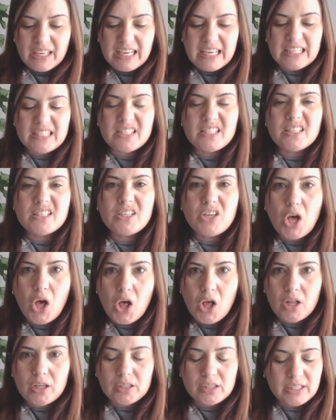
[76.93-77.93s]
it
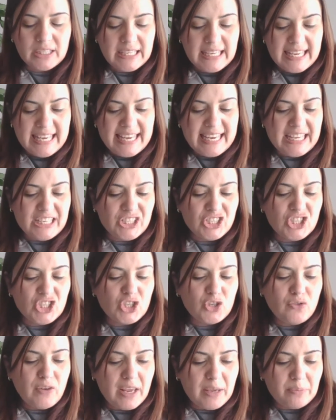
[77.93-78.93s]
snarled, it
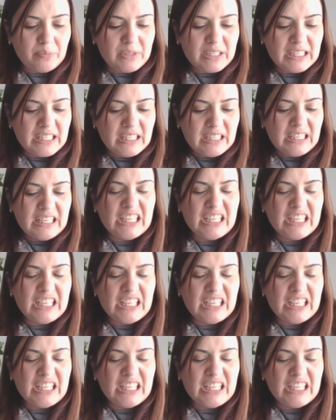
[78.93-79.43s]
scraped,